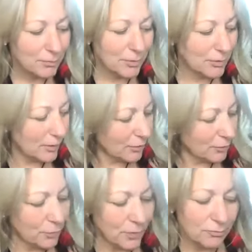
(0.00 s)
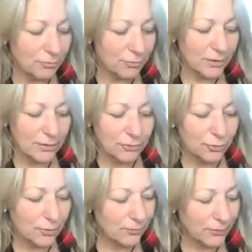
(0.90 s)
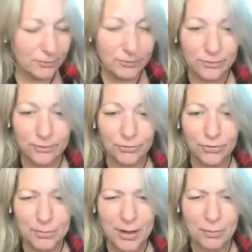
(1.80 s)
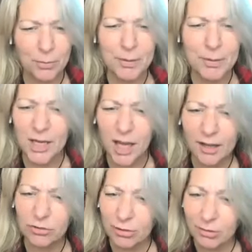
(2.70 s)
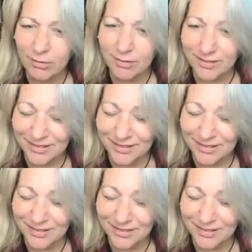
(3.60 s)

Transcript: but the other one really truly feels as if somehow we're being lectured.